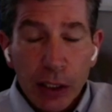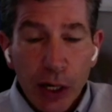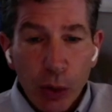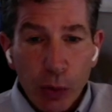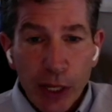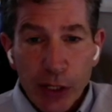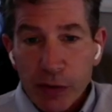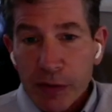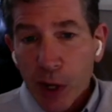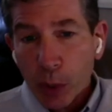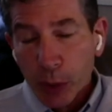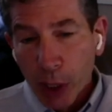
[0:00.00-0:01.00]
you know, that you
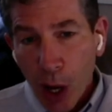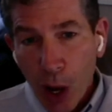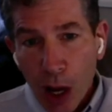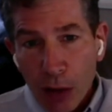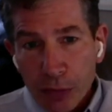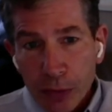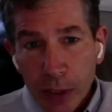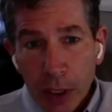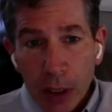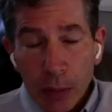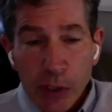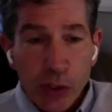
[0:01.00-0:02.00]
developed a cough,
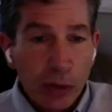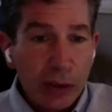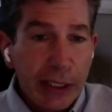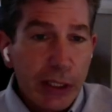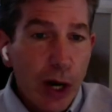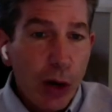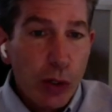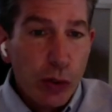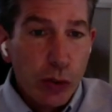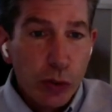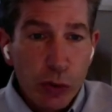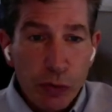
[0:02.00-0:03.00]
but certainly, you know,
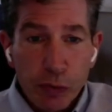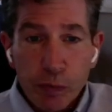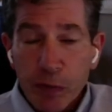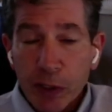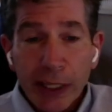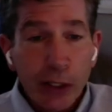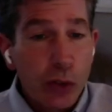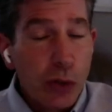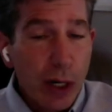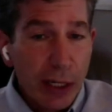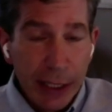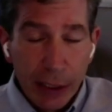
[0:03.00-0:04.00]
you, you feel like you're
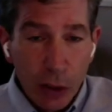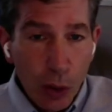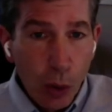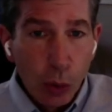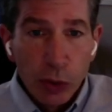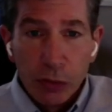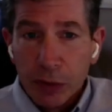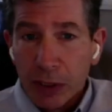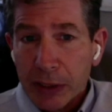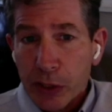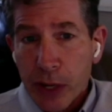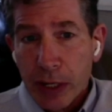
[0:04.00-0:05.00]
starting to get a cold, you
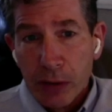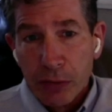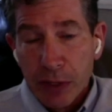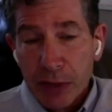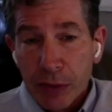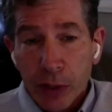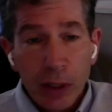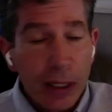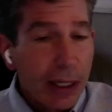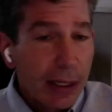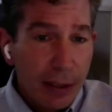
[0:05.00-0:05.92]
feel like you're getting a fever.